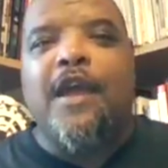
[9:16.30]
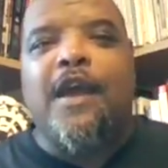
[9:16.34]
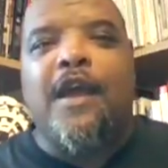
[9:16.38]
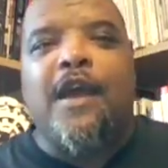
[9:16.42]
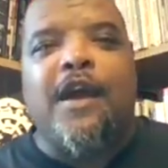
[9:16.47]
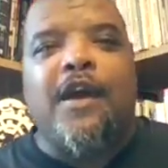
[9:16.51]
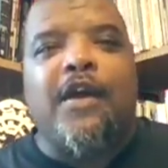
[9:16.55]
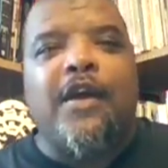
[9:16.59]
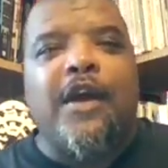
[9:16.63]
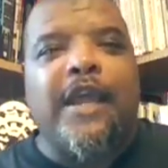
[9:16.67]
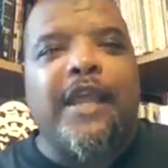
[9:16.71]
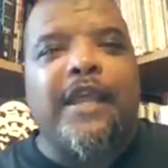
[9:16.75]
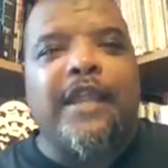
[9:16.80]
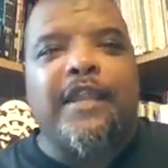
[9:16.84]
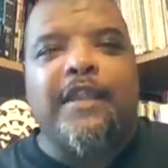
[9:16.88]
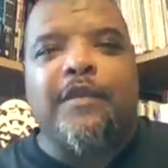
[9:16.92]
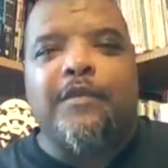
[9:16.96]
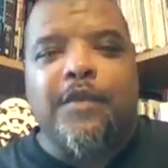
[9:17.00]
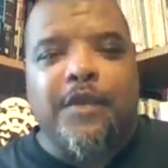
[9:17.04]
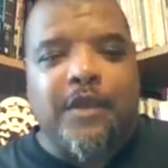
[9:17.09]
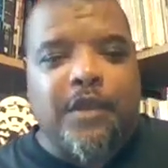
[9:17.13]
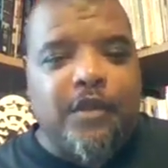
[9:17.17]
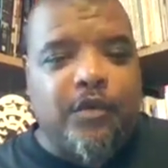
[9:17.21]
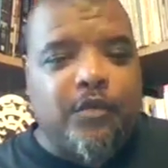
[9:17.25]
All right.
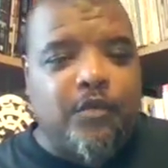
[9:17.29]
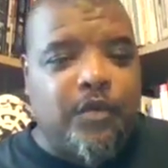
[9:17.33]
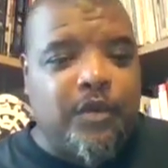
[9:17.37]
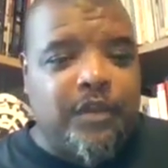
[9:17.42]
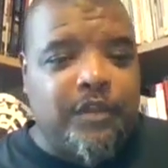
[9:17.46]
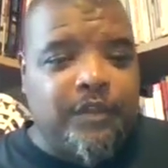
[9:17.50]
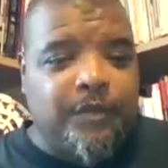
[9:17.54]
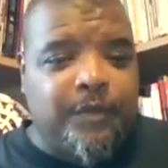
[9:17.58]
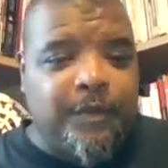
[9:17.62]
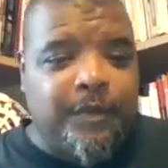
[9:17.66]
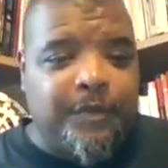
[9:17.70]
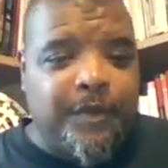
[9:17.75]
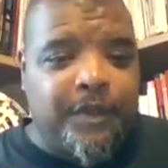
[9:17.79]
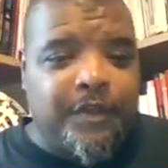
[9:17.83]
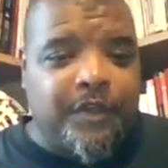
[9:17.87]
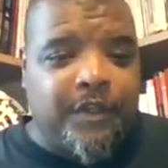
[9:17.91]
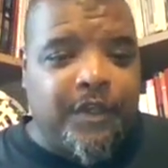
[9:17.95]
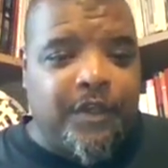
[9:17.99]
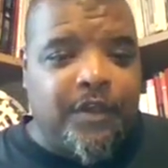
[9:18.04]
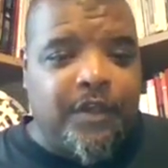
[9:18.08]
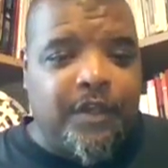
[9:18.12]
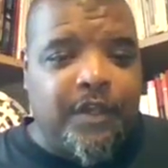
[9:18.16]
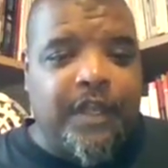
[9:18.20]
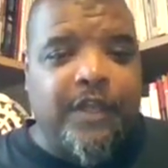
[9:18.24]
Oh, where's my music
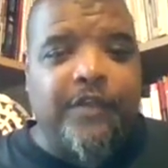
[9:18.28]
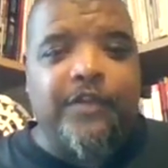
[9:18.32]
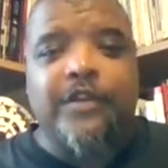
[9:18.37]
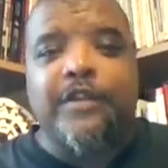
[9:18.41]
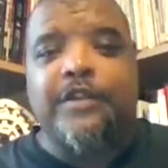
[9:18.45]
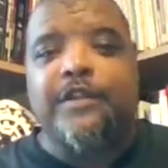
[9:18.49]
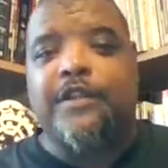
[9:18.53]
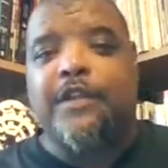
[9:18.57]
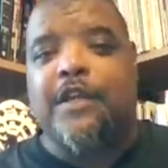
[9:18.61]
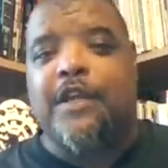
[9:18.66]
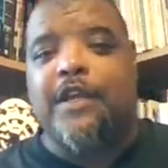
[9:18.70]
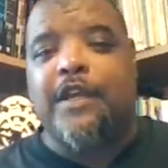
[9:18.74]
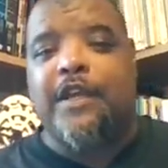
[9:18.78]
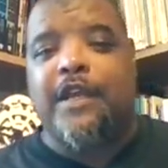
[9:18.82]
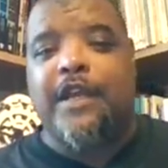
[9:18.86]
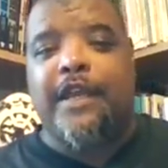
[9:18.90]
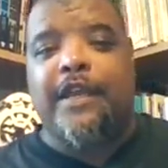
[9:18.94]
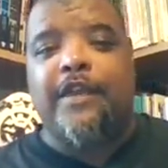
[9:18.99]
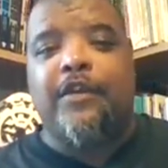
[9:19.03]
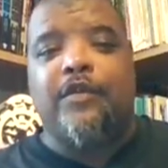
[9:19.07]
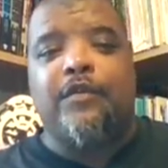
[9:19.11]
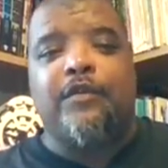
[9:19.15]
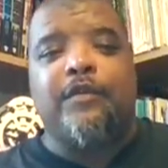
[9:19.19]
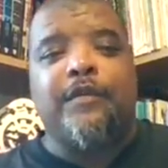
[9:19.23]
gone? There it is. Okay,
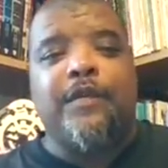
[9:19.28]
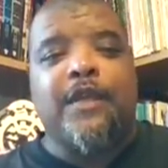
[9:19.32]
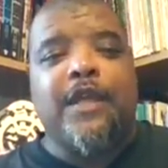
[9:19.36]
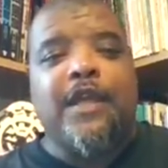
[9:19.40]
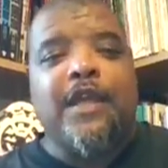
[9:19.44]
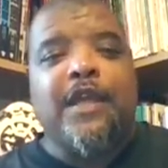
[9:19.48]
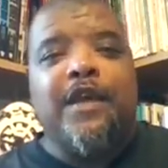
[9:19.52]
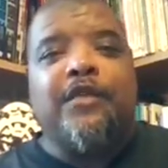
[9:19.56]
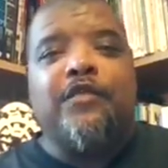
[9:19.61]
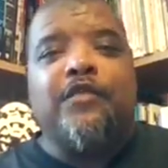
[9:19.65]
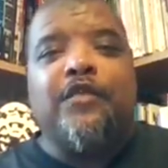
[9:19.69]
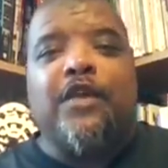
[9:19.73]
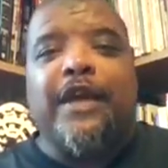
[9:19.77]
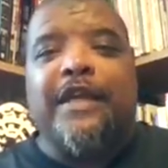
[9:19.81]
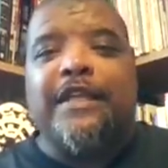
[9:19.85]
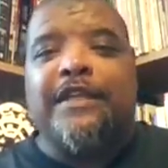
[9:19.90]
cool. Right.